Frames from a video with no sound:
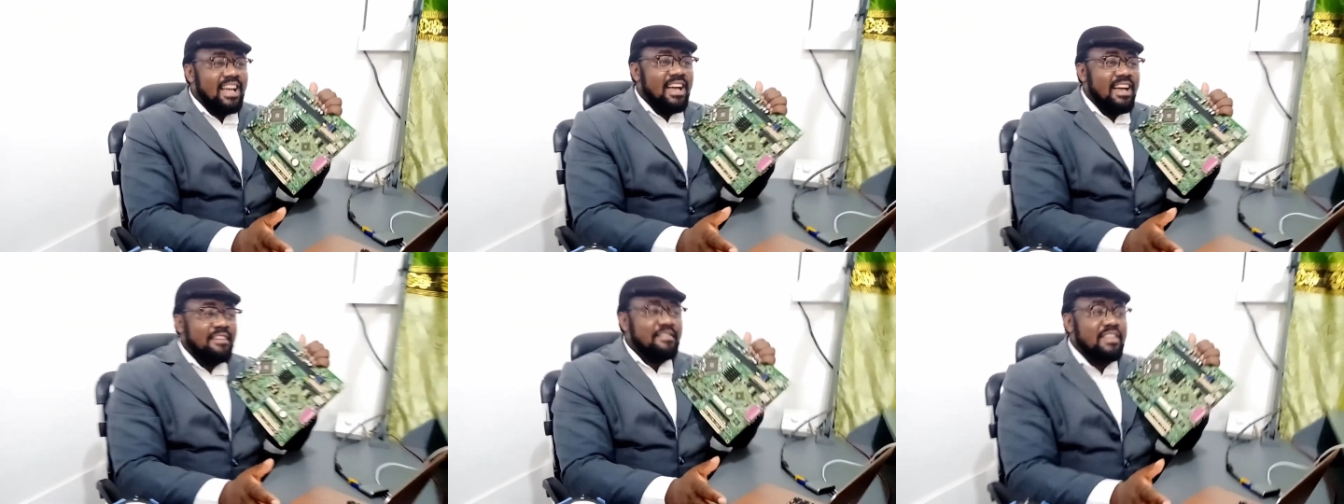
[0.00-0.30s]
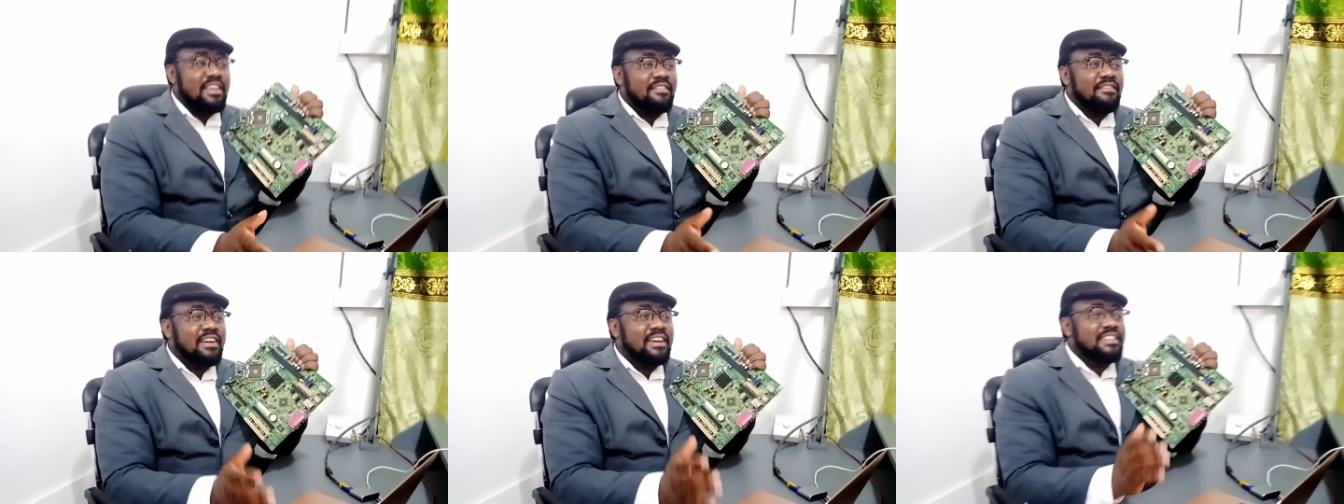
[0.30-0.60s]
Have
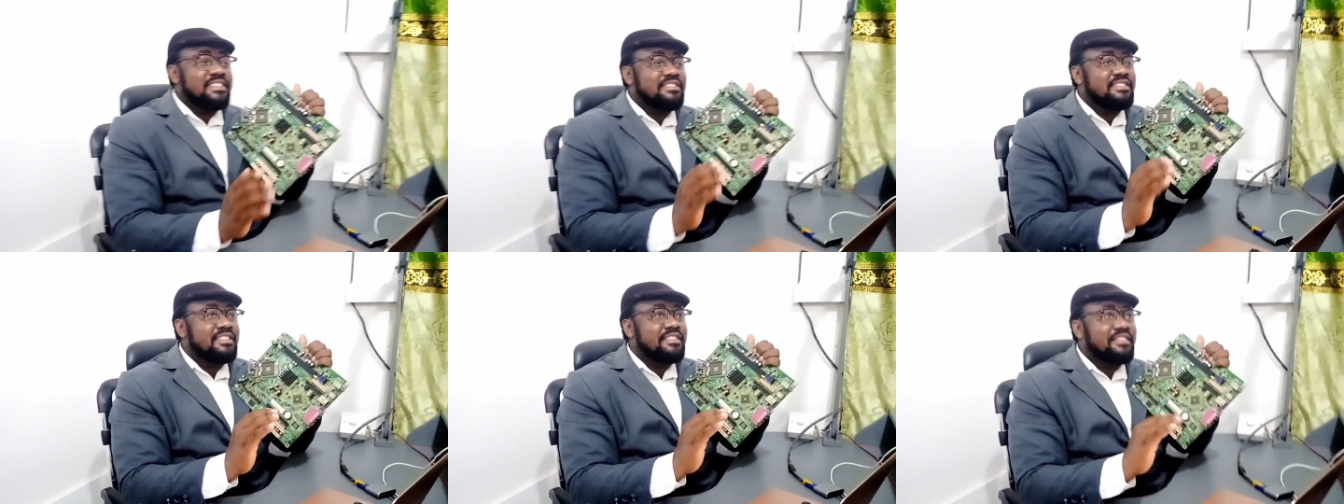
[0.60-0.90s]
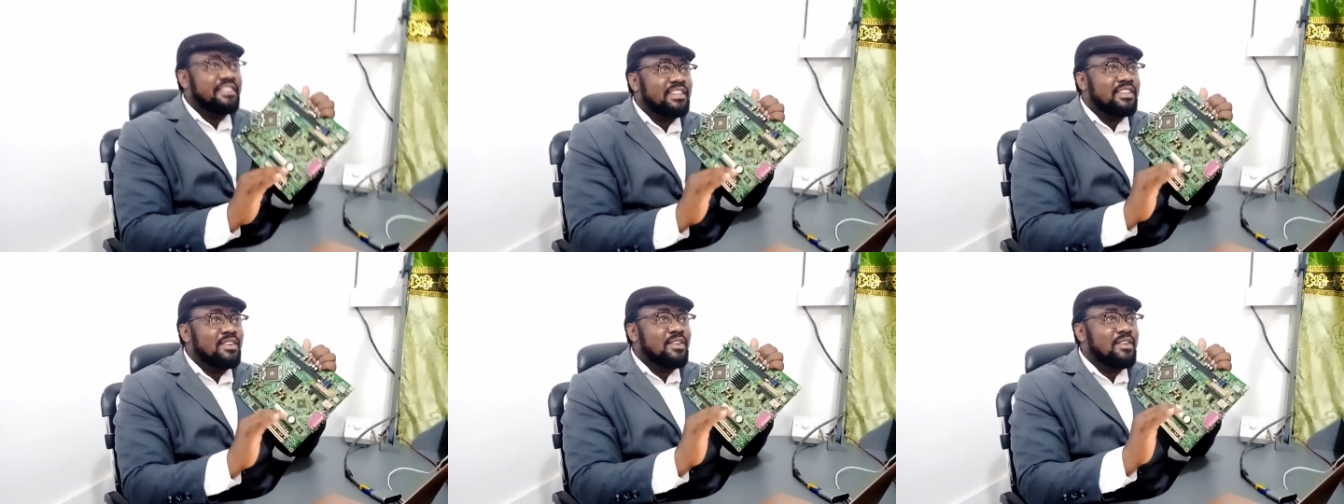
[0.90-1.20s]
you ever
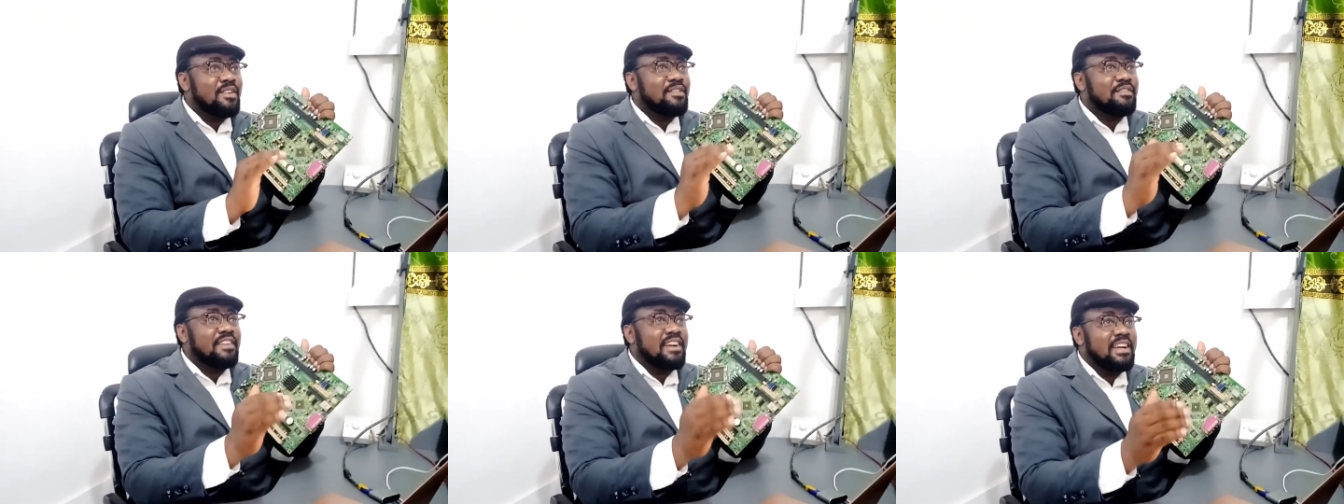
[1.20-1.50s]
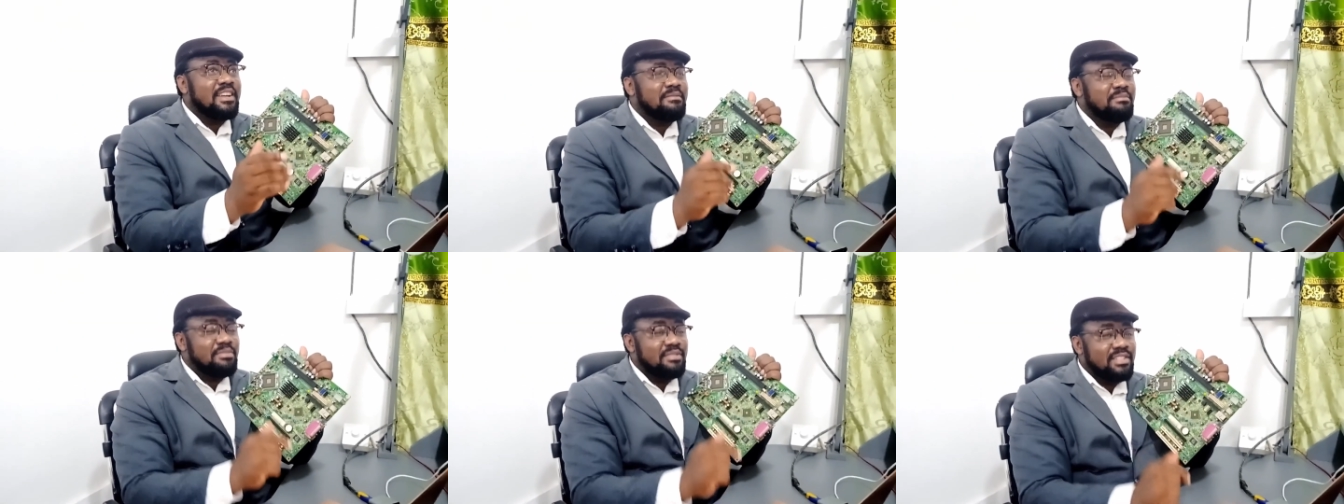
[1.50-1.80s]
driven over
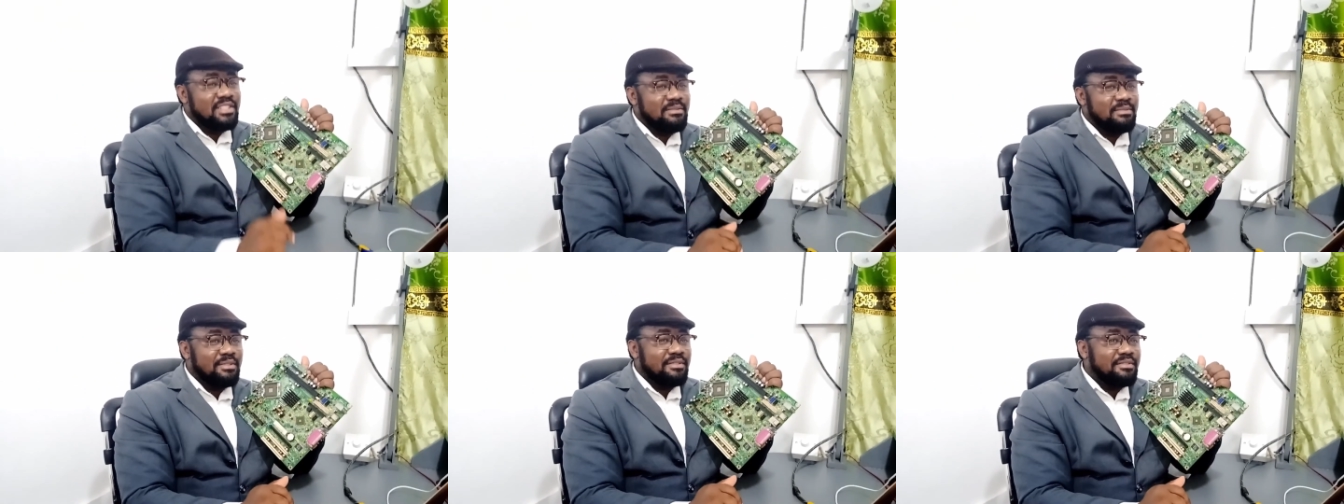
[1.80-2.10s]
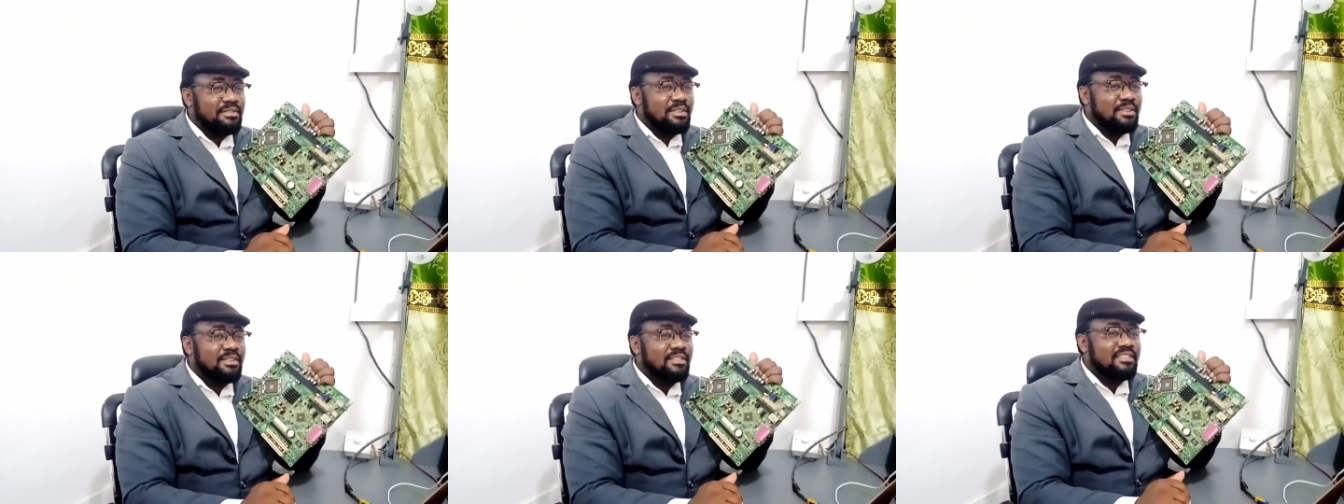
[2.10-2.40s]
a bridge
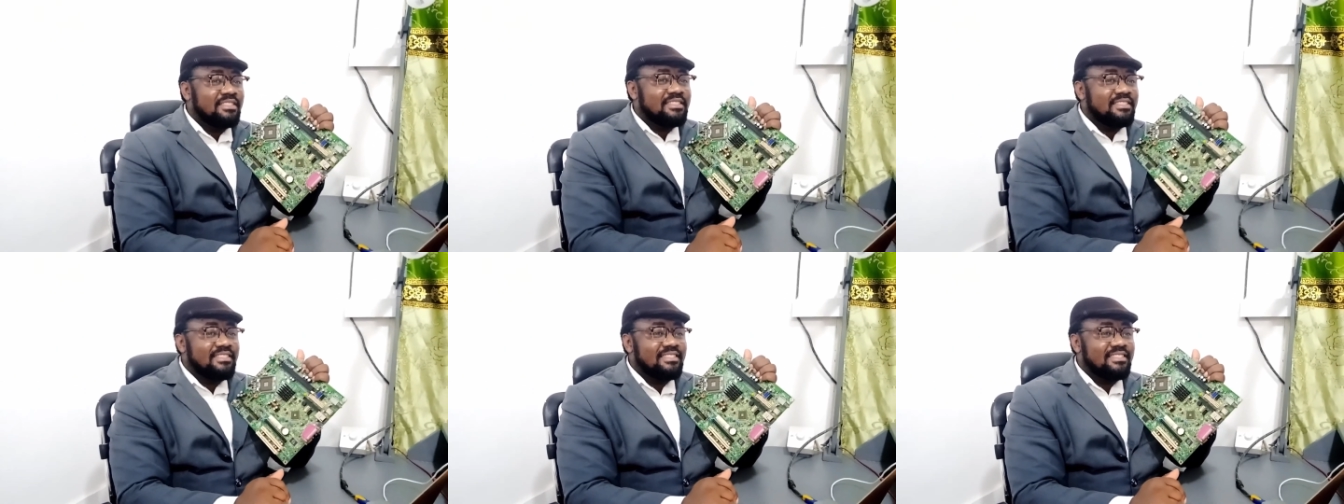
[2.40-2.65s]
before?